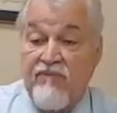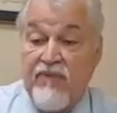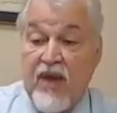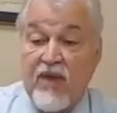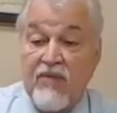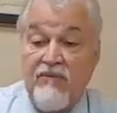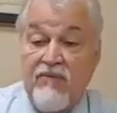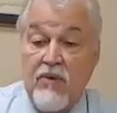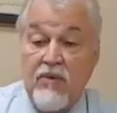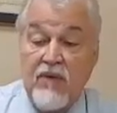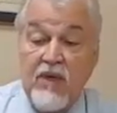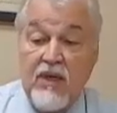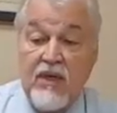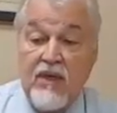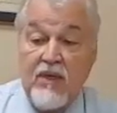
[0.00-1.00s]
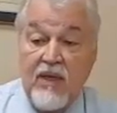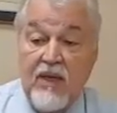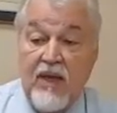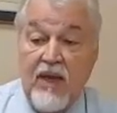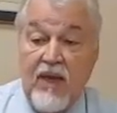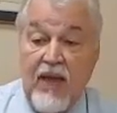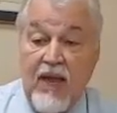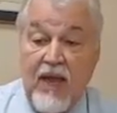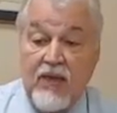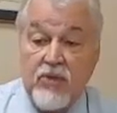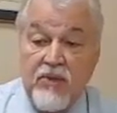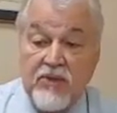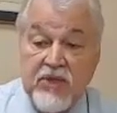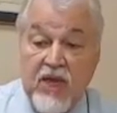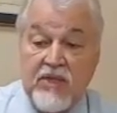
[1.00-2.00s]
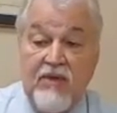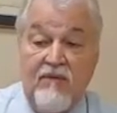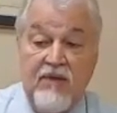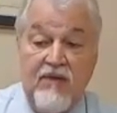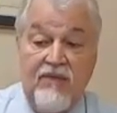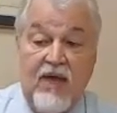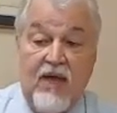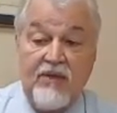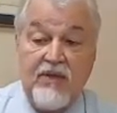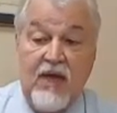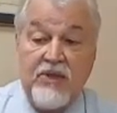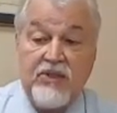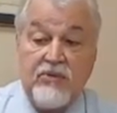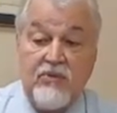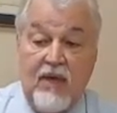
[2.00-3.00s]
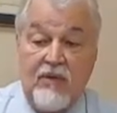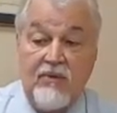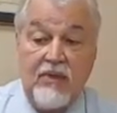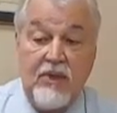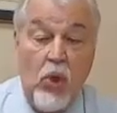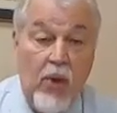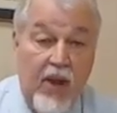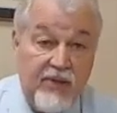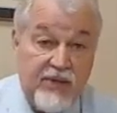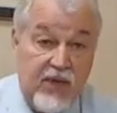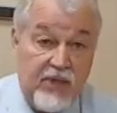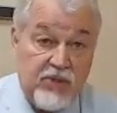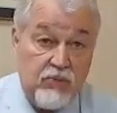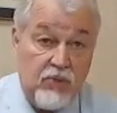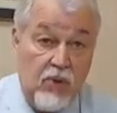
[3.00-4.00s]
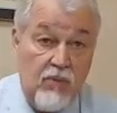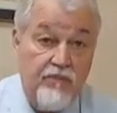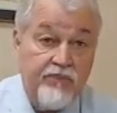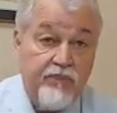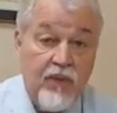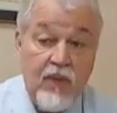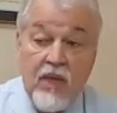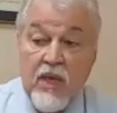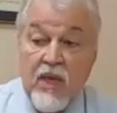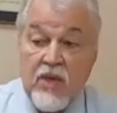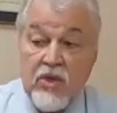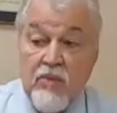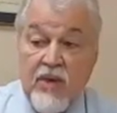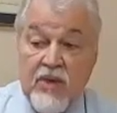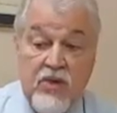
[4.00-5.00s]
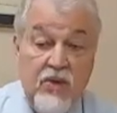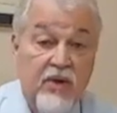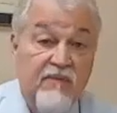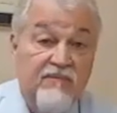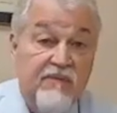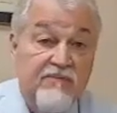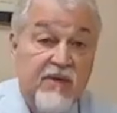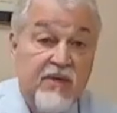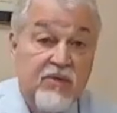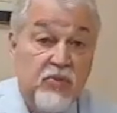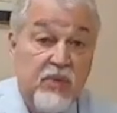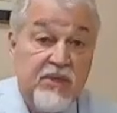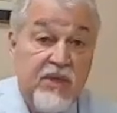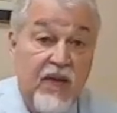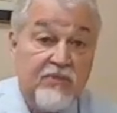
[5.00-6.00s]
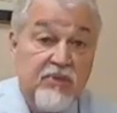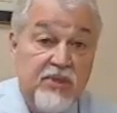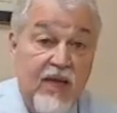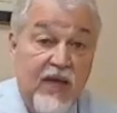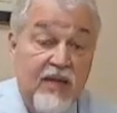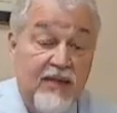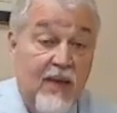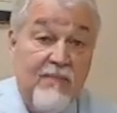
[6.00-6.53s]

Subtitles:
In fact, if you're getting too much activity of the low aldosterone, you may urinate 15 to 20 times a day.